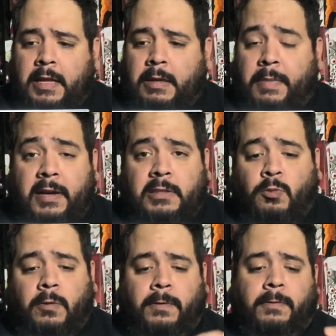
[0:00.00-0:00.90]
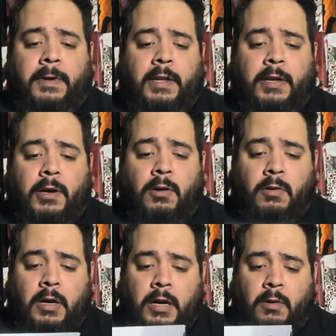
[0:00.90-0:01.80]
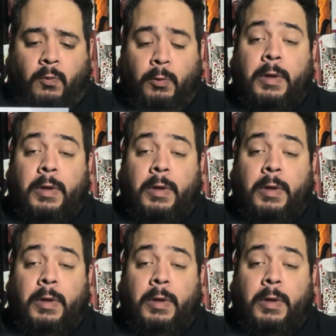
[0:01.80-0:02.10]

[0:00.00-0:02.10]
the Master Morpher video when